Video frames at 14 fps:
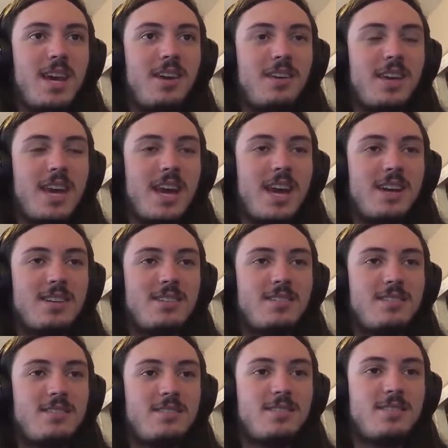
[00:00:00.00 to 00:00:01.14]
Hell yeah.
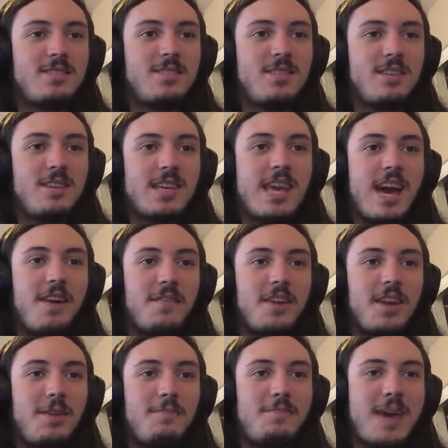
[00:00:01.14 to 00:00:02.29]

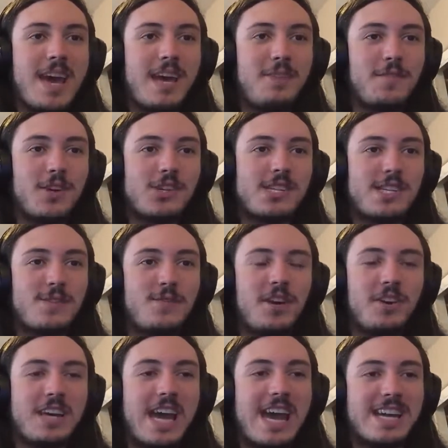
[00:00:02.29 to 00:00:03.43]
Kevin and Ben versus
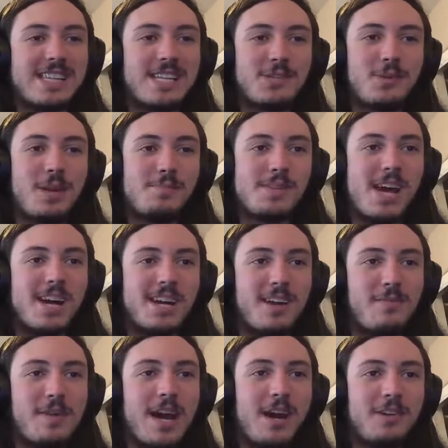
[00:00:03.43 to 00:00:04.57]
Vilgax, that's what I'm talking
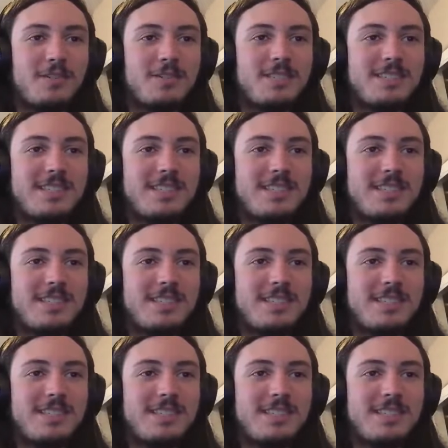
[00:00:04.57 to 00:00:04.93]
about.